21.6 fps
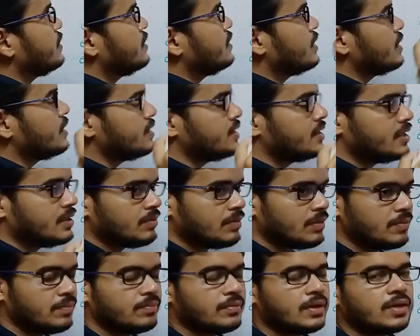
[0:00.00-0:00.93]
Just
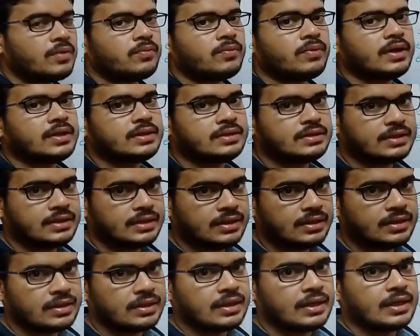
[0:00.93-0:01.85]
remember one
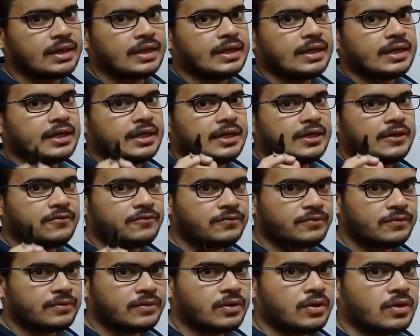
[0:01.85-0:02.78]
thing.
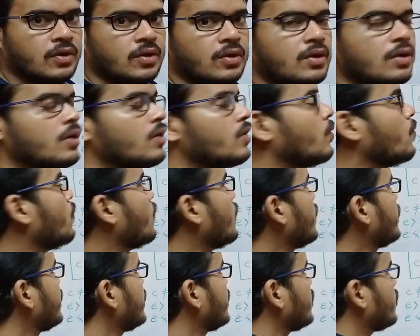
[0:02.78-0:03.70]
If
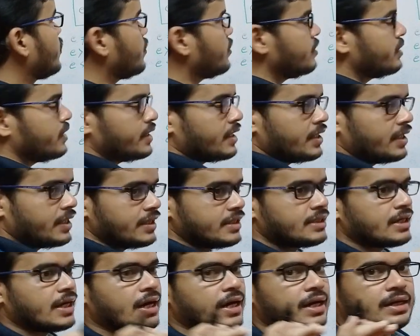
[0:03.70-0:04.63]
water content
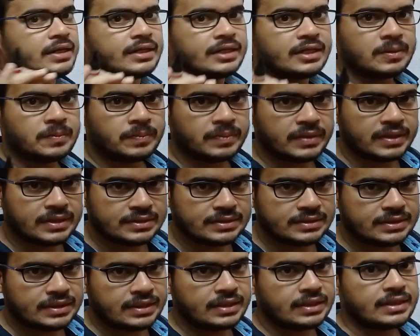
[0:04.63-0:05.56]
is
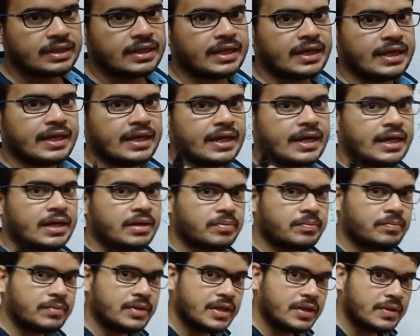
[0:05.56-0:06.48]
100%,
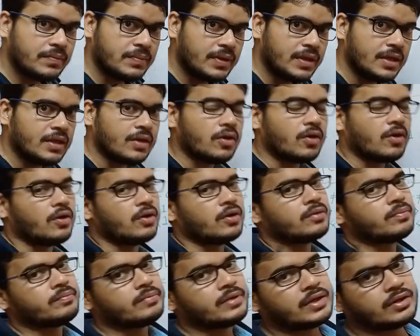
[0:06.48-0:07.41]
air may be
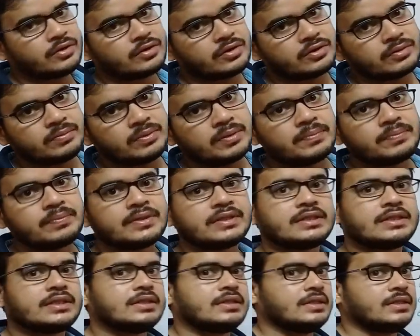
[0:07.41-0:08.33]
or may not be
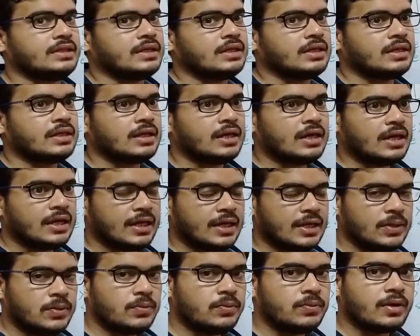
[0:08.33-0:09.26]
present there.
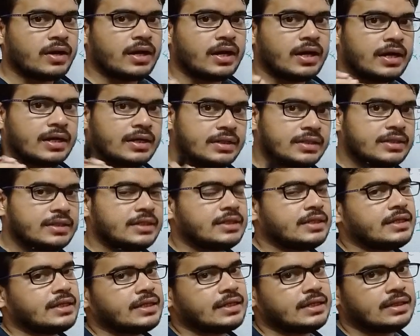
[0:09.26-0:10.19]
You
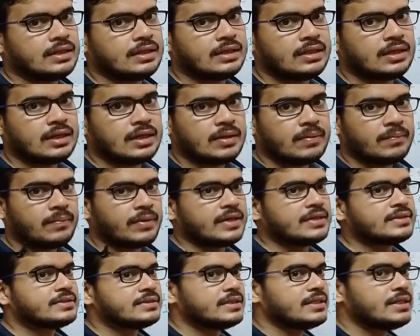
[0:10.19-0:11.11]
can't tell
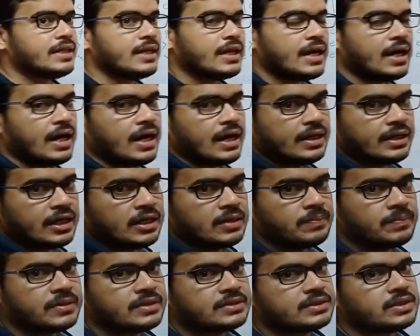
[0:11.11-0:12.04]
by seeing a
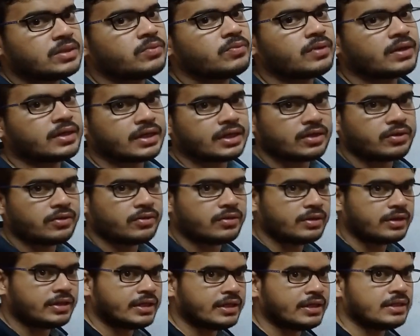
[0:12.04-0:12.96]
100% water
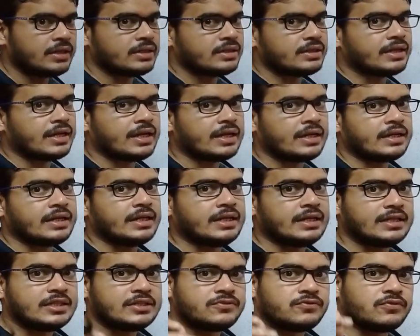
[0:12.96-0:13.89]
content that
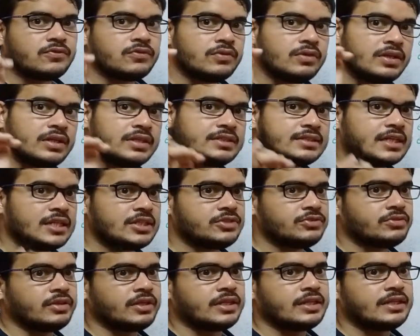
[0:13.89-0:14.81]
it is fully
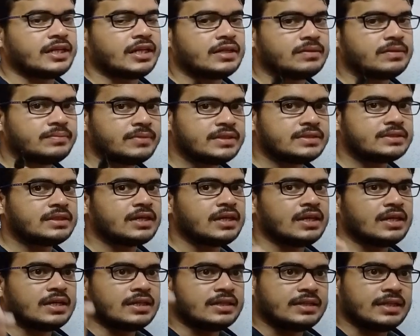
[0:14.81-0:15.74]
saturated. That means
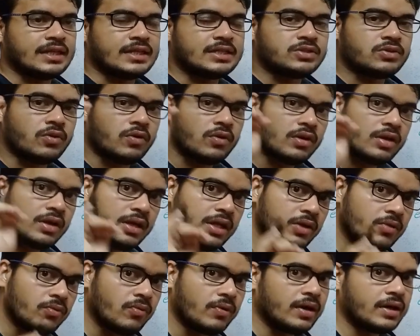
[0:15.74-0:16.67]
there is
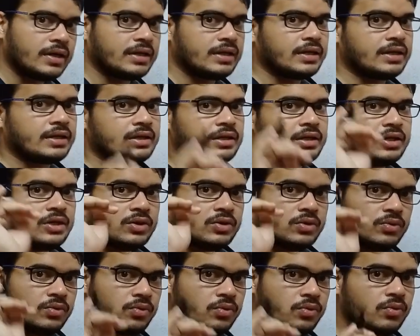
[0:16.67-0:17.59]
only water,
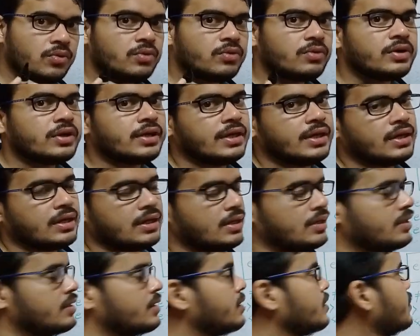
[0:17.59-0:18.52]
no
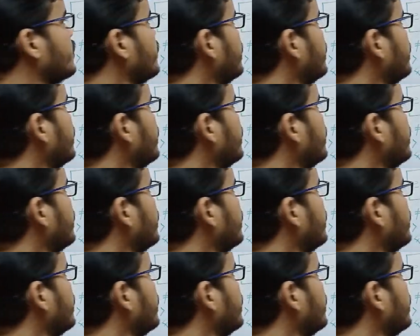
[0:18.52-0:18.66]
air.